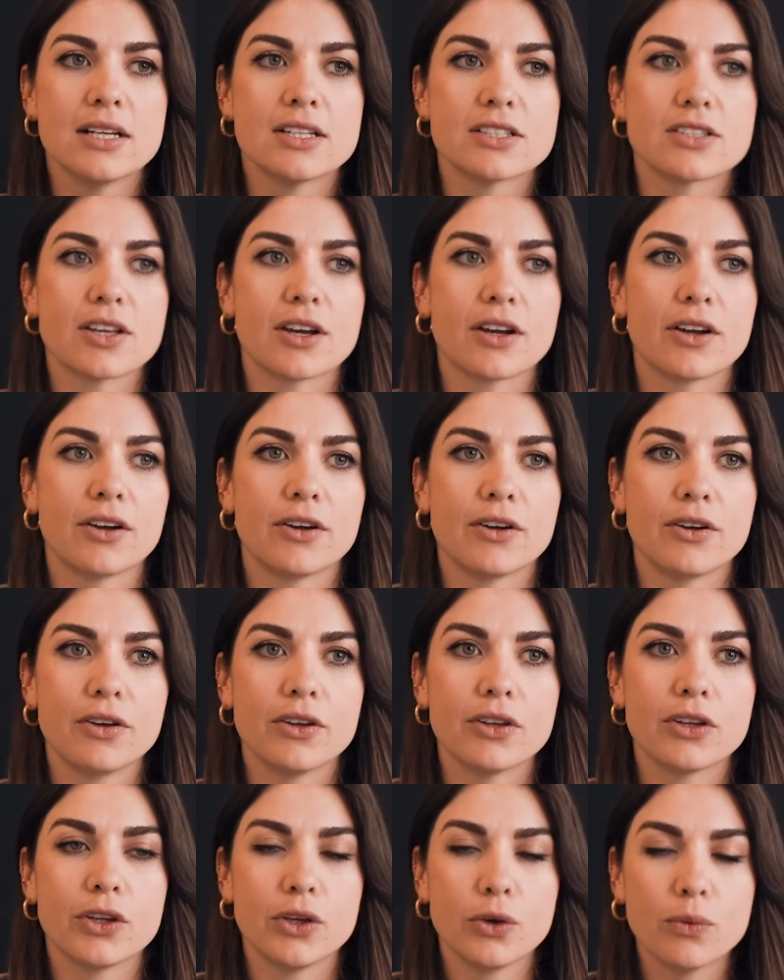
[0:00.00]
So
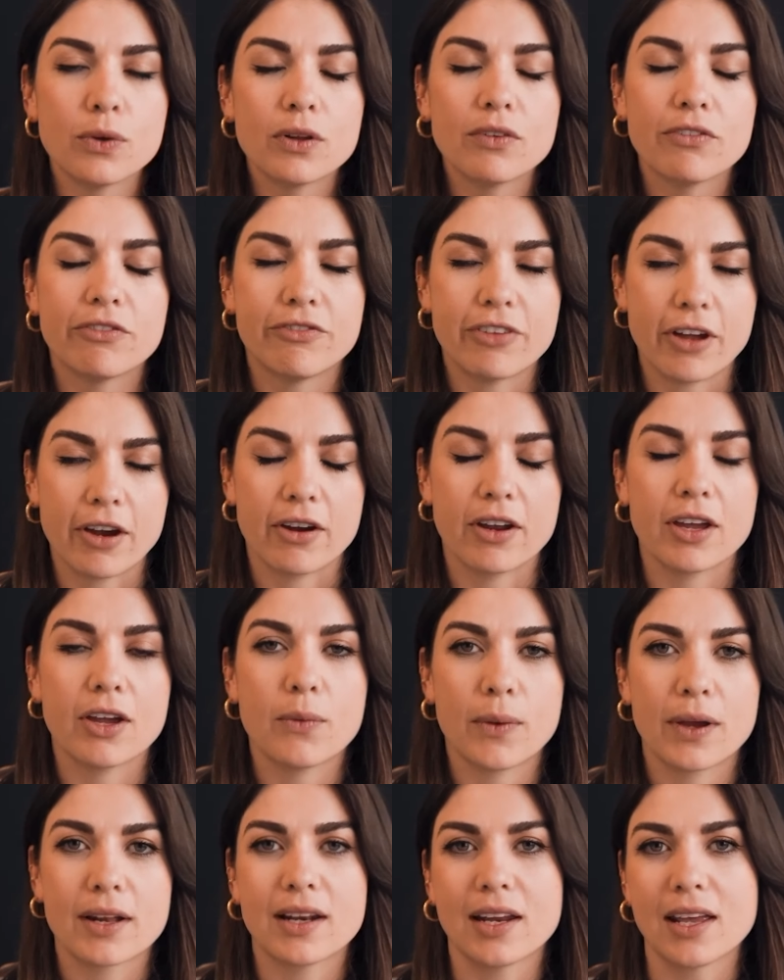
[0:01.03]
you will very
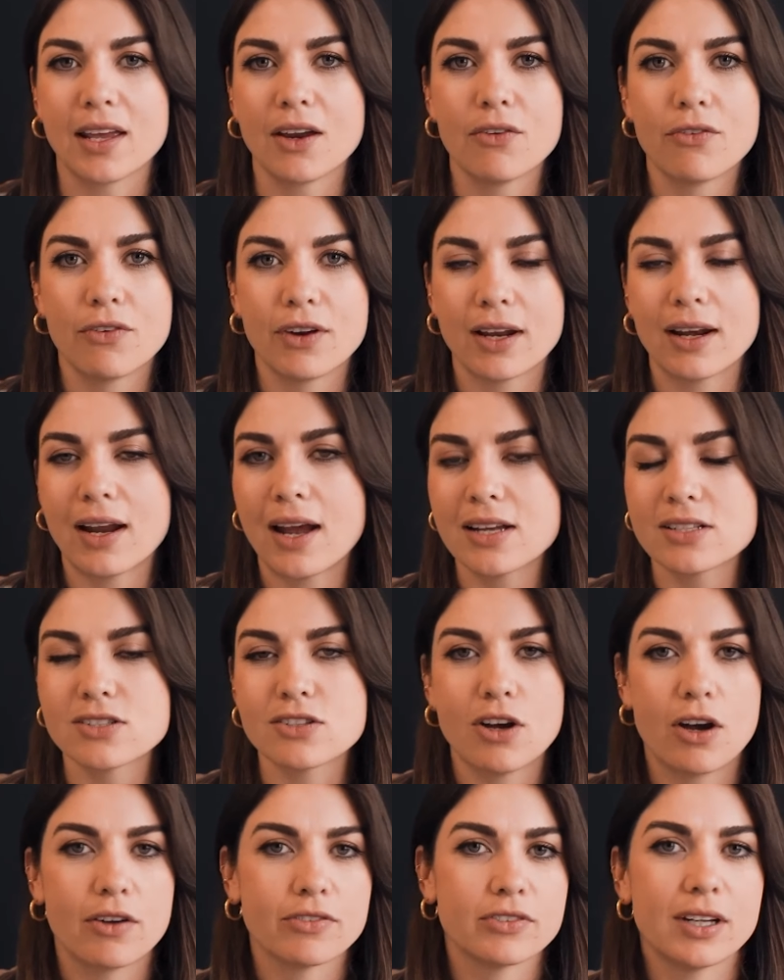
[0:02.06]
quickly realize
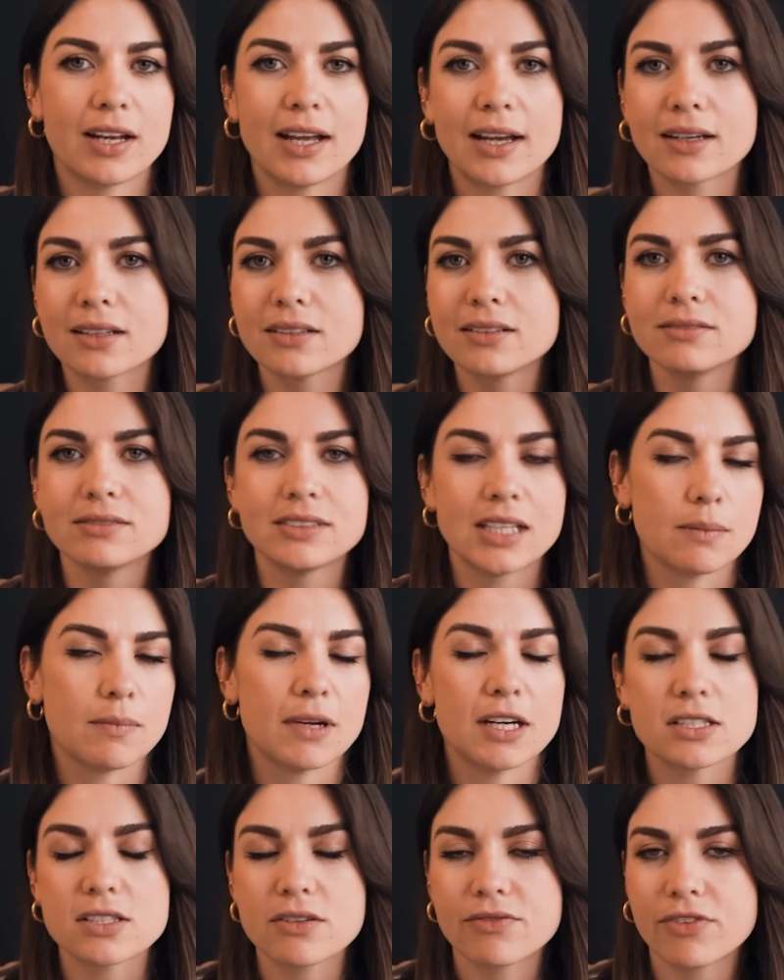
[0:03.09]
after like 10
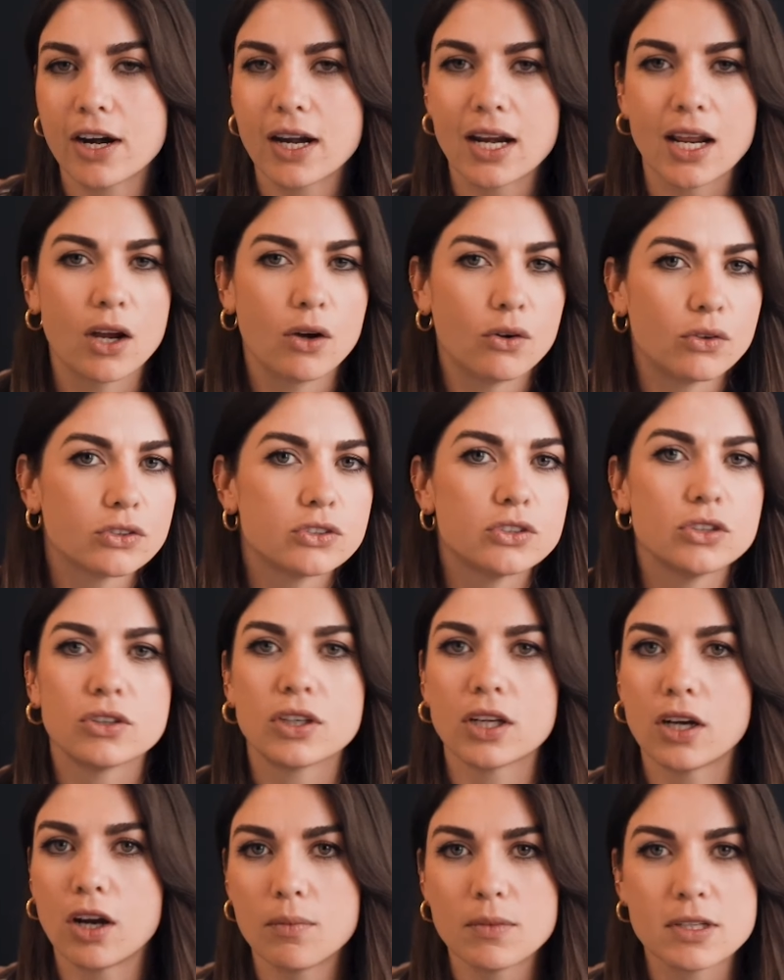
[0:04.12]
minutes of running or two
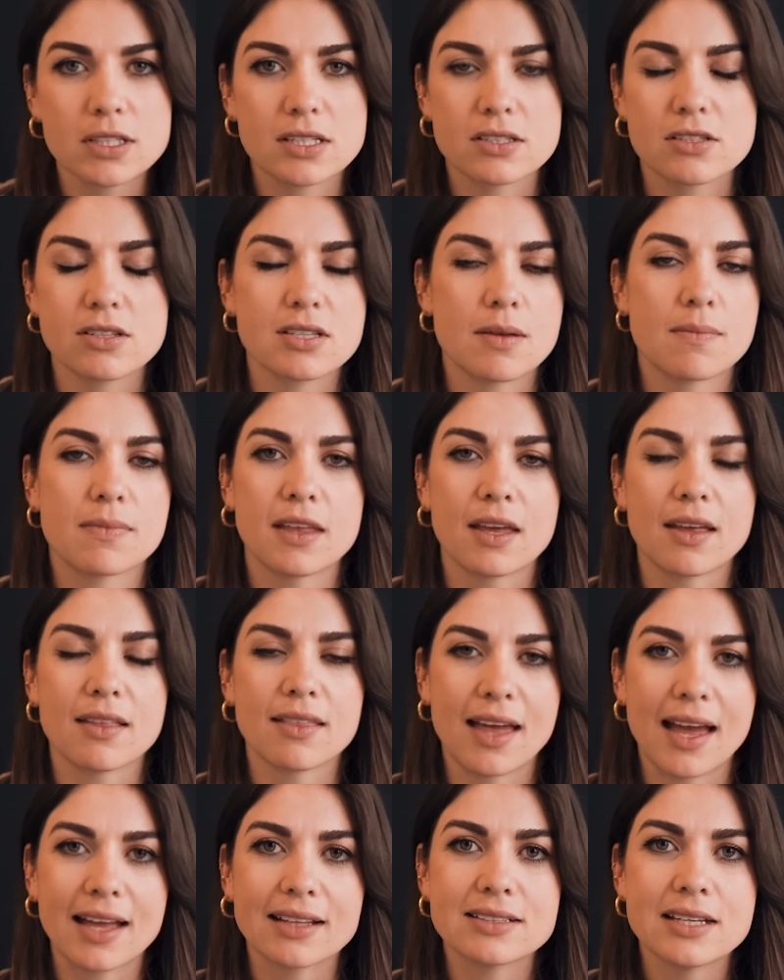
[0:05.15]
kilometers or something
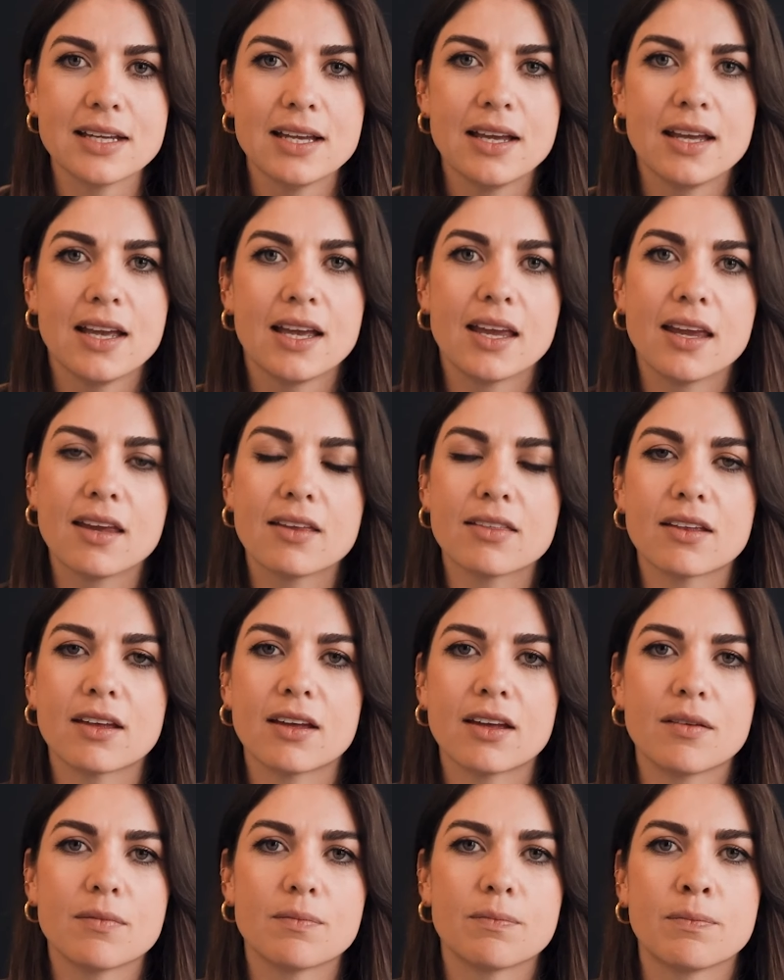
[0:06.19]
that
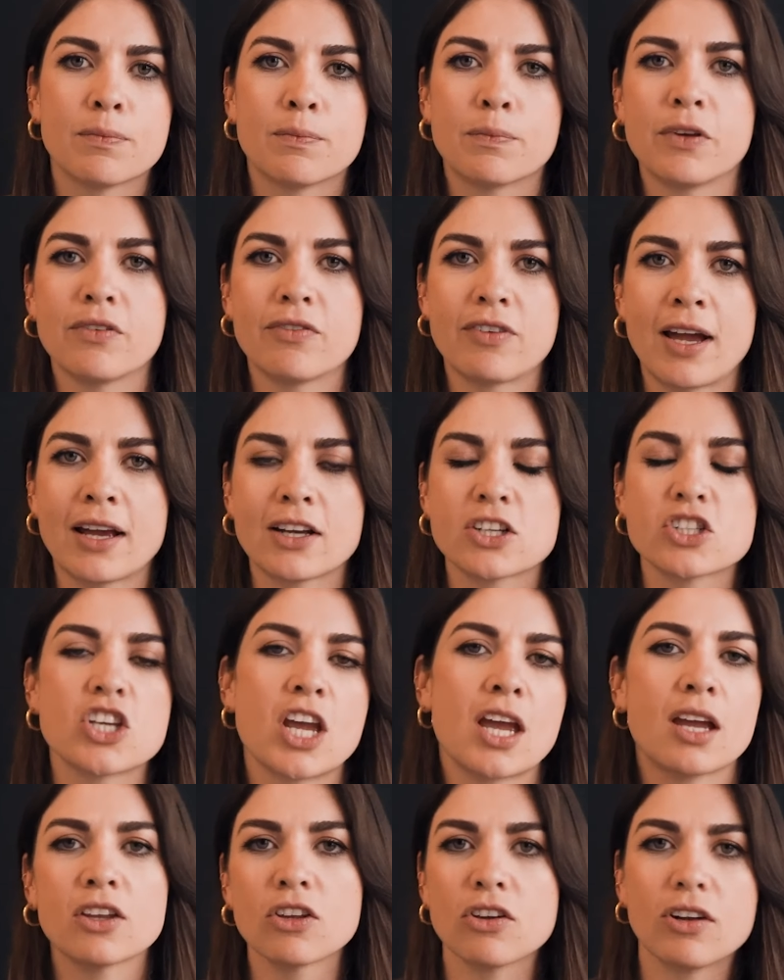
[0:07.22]
either you've like
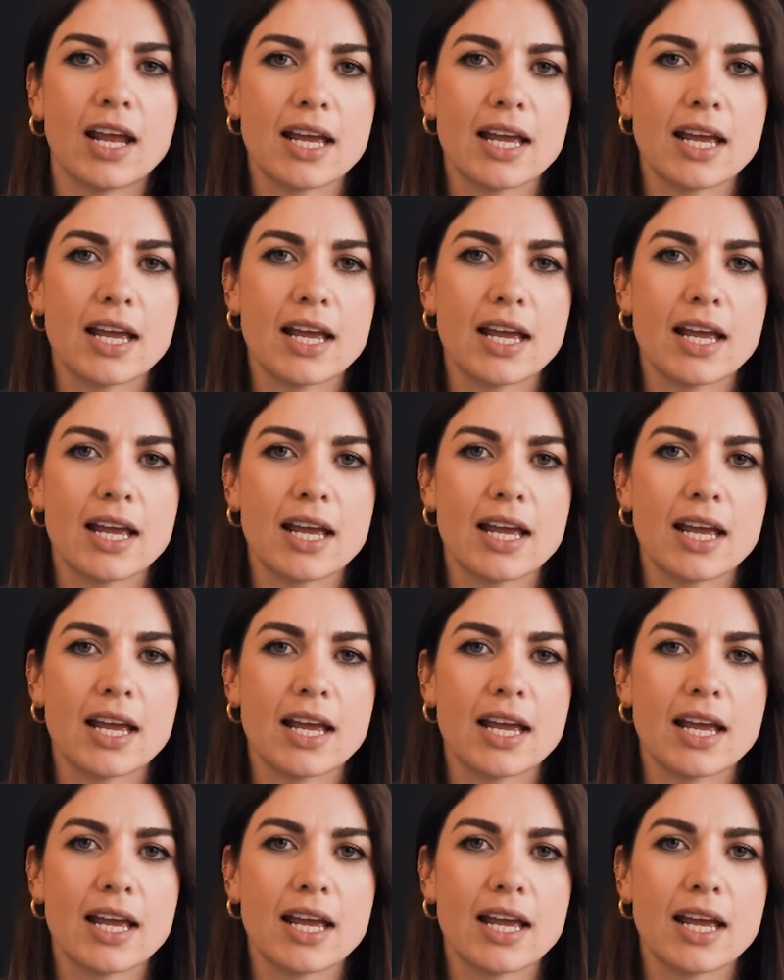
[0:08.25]
shaken your